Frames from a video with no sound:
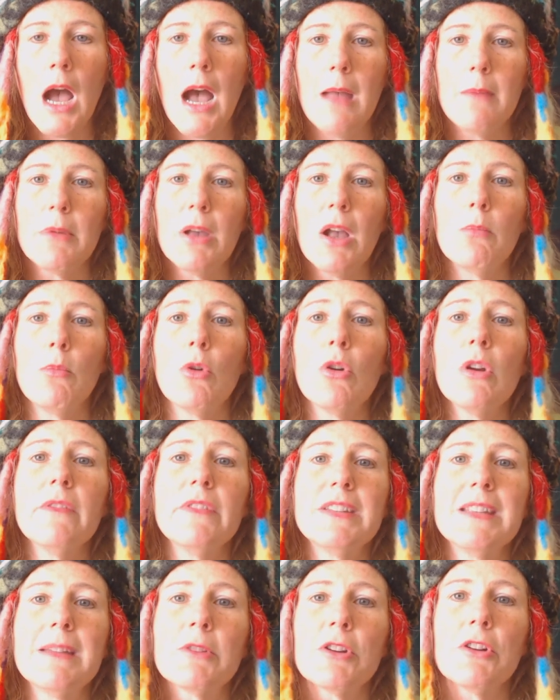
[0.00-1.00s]
I'm more
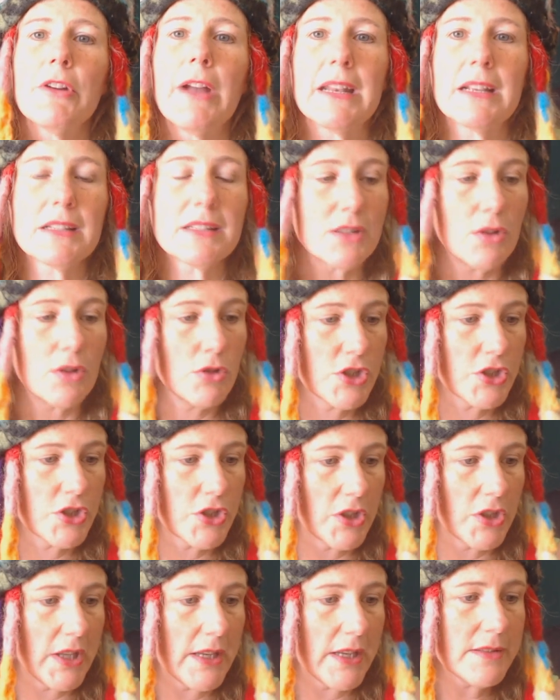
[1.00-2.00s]
of a democratic
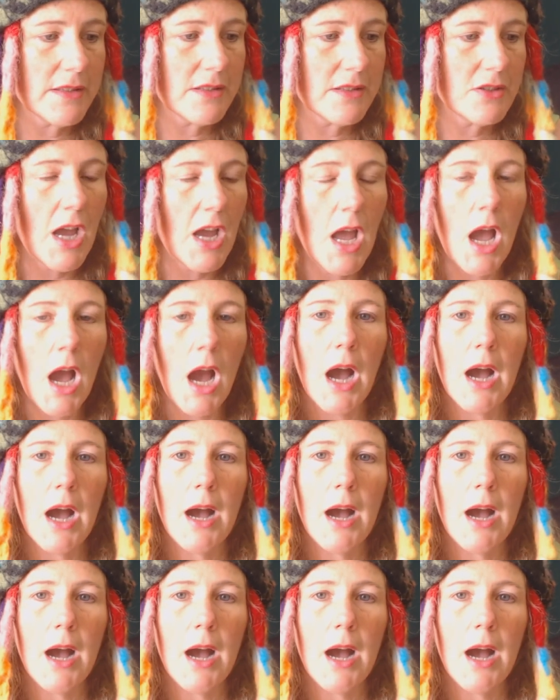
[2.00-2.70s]
socialist,